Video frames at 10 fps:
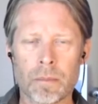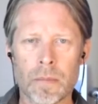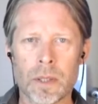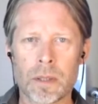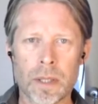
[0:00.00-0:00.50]

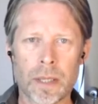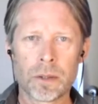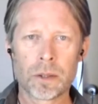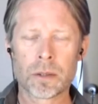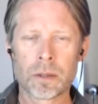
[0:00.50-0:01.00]
This
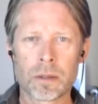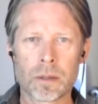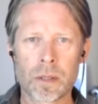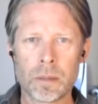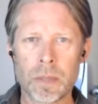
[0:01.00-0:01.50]
tension
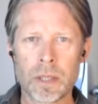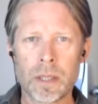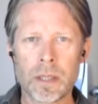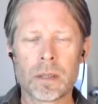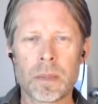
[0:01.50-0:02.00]
simply
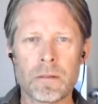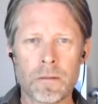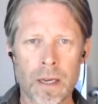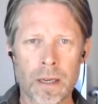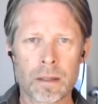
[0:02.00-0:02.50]
needs to be
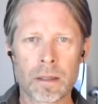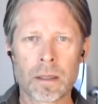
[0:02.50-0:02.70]
fed.